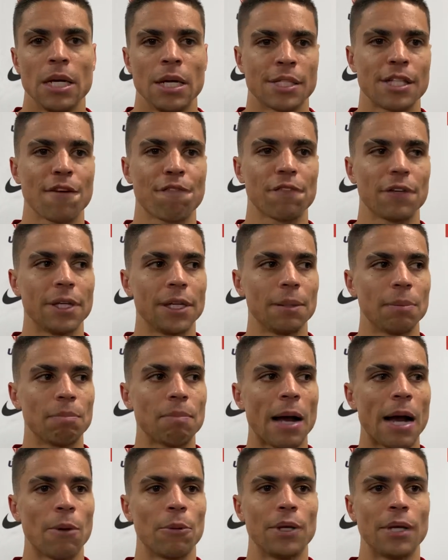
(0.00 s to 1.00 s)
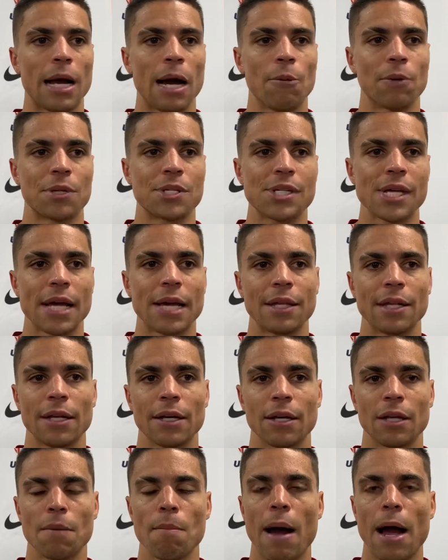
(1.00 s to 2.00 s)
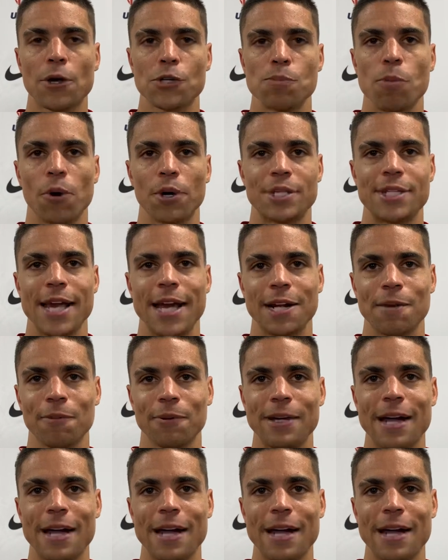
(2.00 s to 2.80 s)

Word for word: definitely I would I would say the the mile is more attainable